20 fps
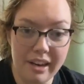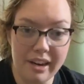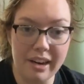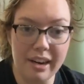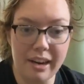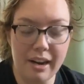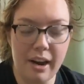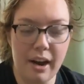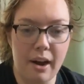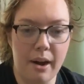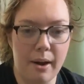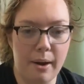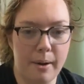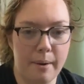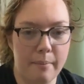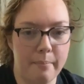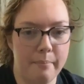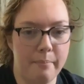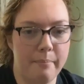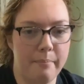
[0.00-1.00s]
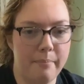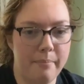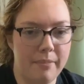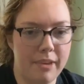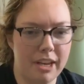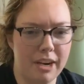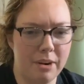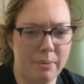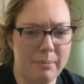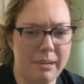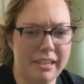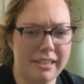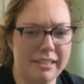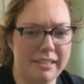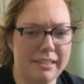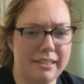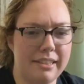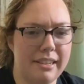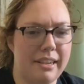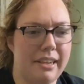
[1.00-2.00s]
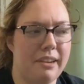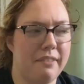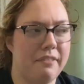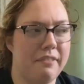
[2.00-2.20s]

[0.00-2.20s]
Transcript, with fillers: in it. Um, you know, because